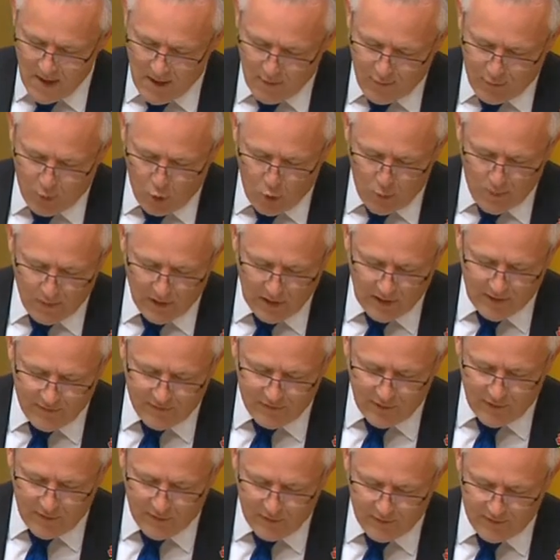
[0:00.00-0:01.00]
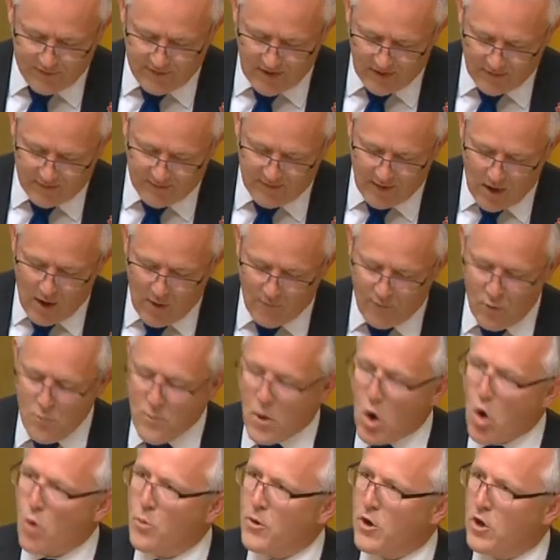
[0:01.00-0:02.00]
Thorpe enlisted and set sail from
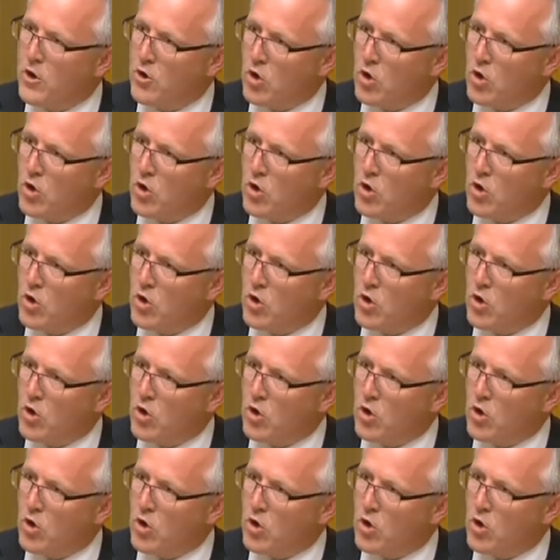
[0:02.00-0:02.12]
Melbourne in